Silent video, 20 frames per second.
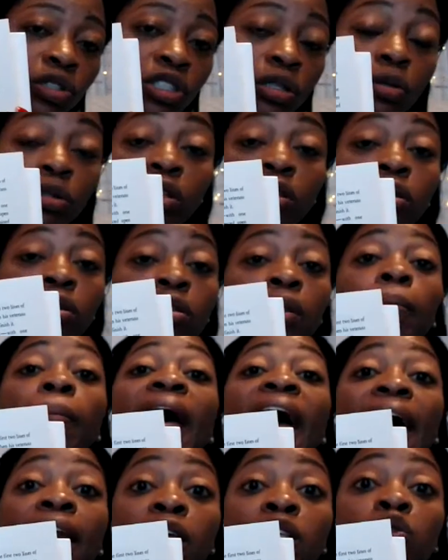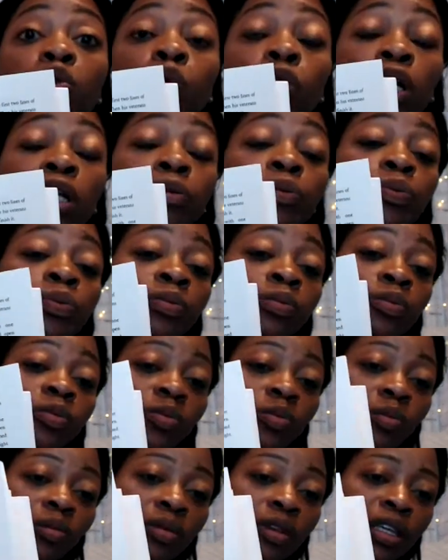which the baddest one,
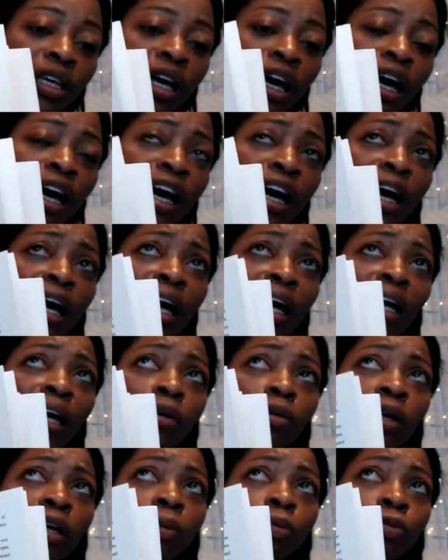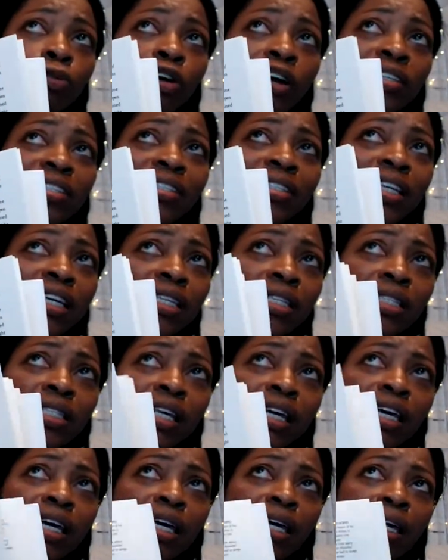uh, Empress
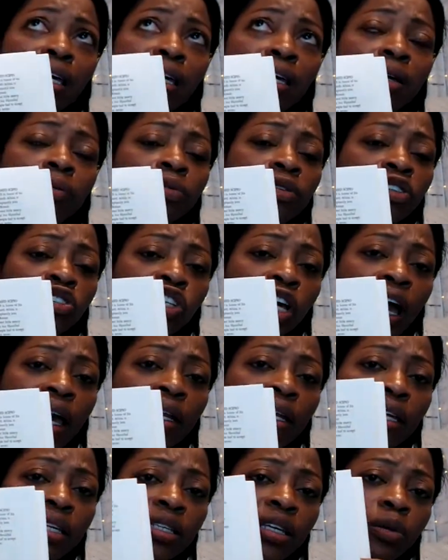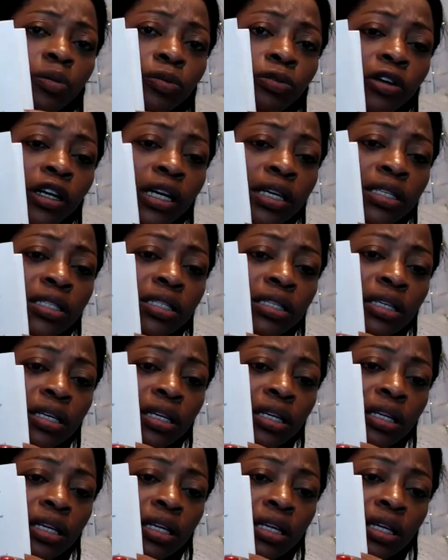Cece, and the Chinese Empress.
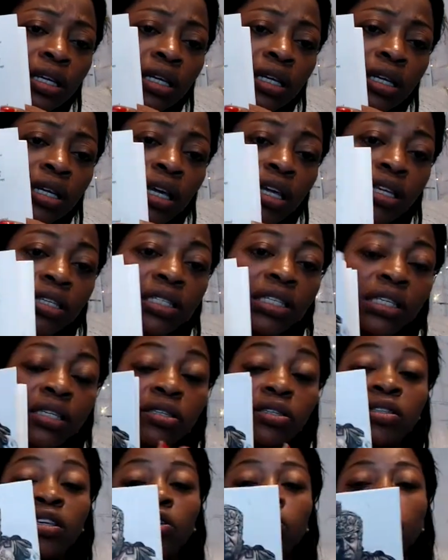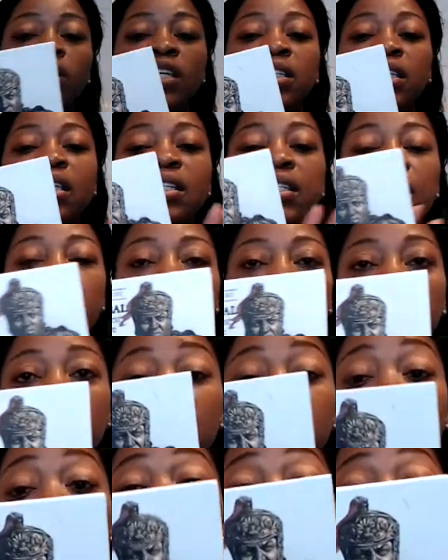So this is
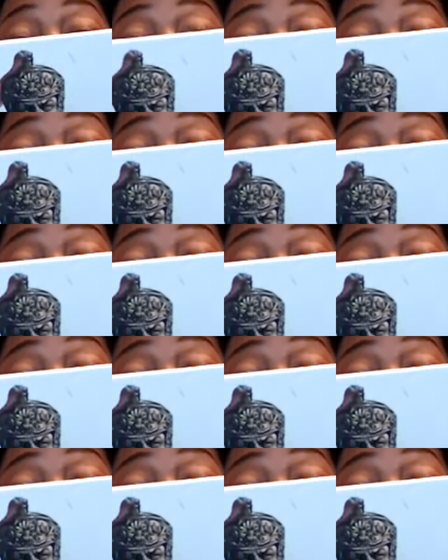this is